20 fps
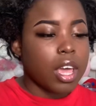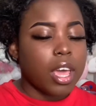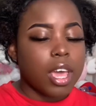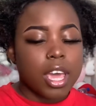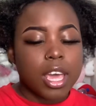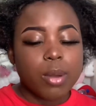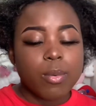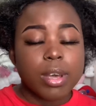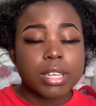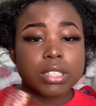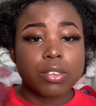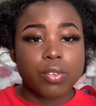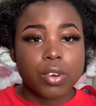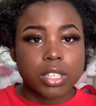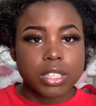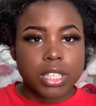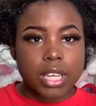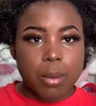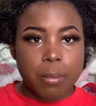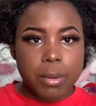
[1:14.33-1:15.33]
Anyways, the first
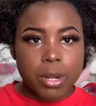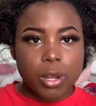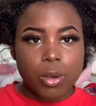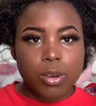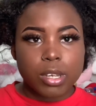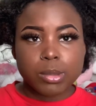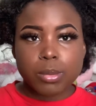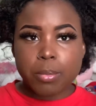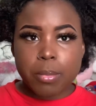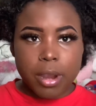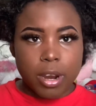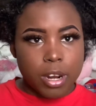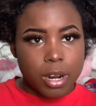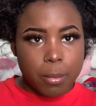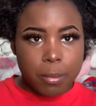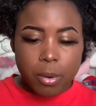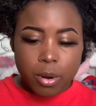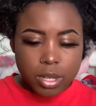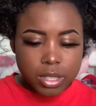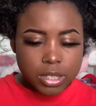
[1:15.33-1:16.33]
thing I'm gonna do is put my hair in a
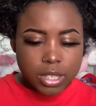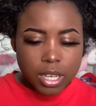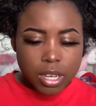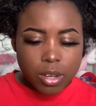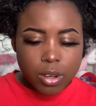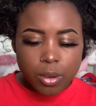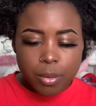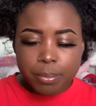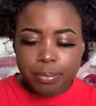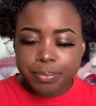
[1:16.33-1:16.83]
ponytail,